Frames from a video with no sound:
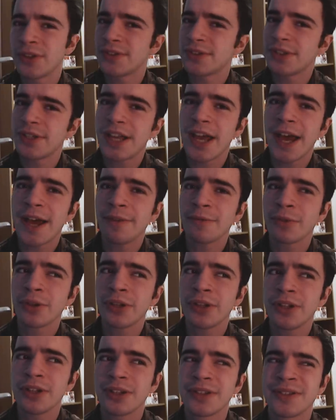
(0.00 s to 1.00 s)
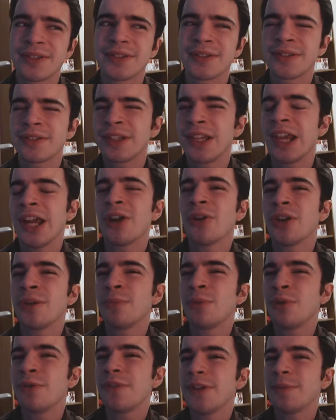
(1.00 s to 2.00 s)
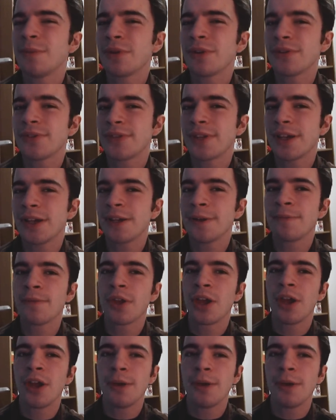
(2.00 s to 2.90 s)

it's not really a scary movie per se,